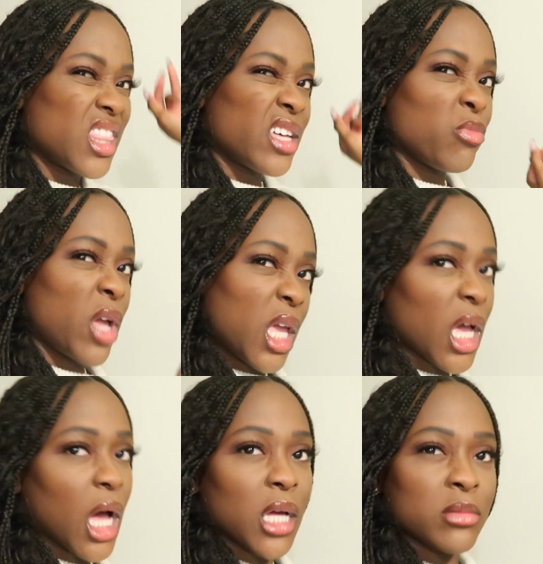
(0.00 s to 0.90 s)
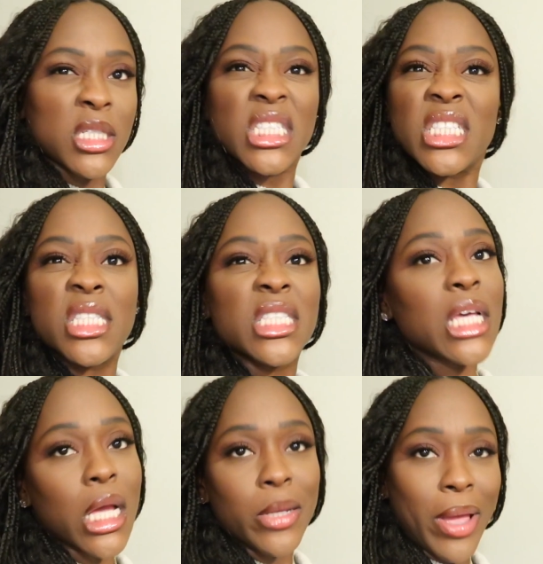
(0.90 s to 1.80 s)
makeup. The makeup. Mm.
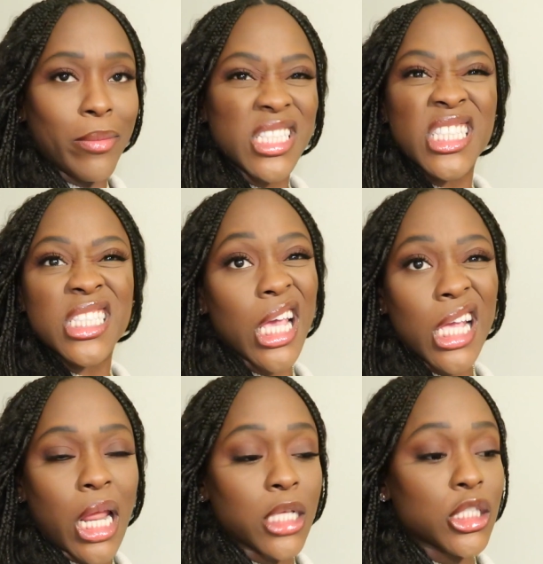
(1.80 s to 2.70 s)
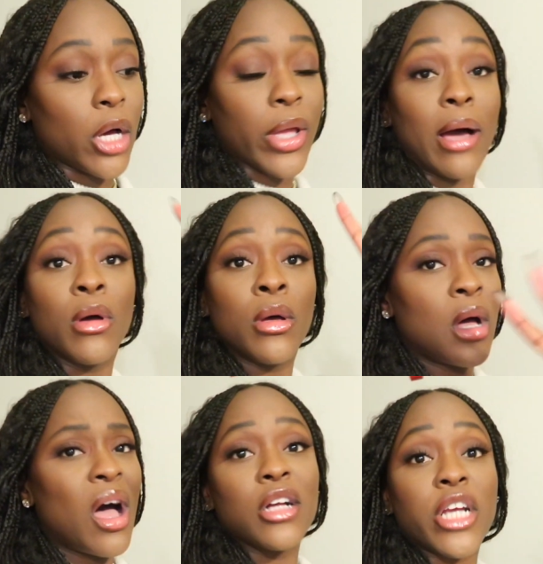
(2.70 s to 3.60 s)
Sick, baby. Sickening. So yeah,
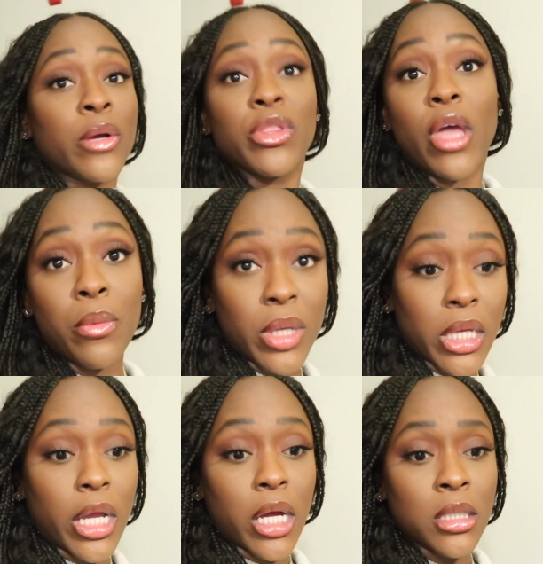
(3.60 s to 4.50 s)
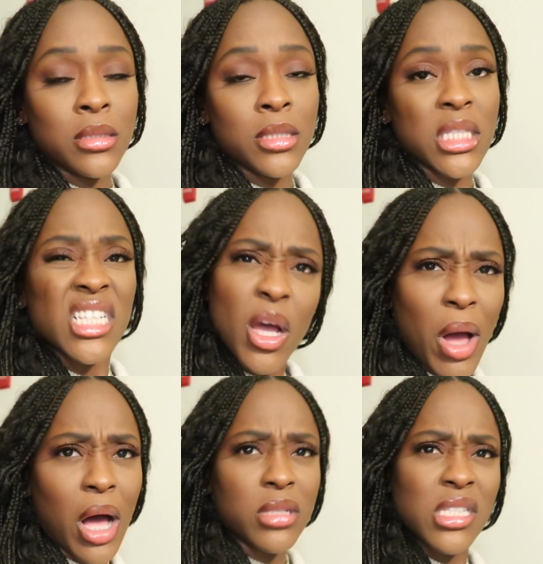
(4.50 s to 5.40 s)
I'll check in with y'all when we get there. Let's go
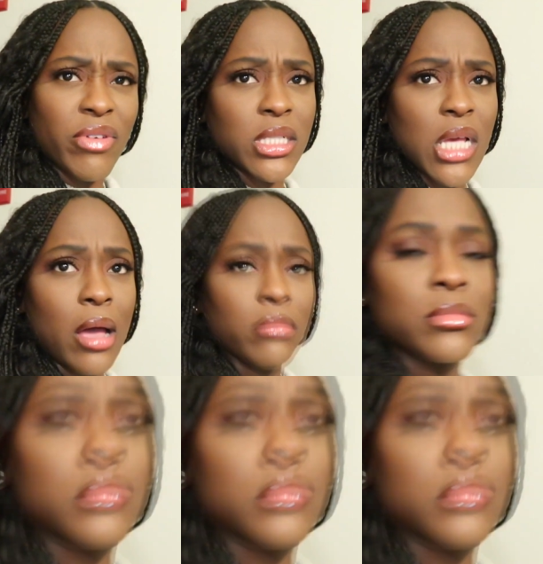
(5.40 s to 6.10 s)
out. Let's have a good time.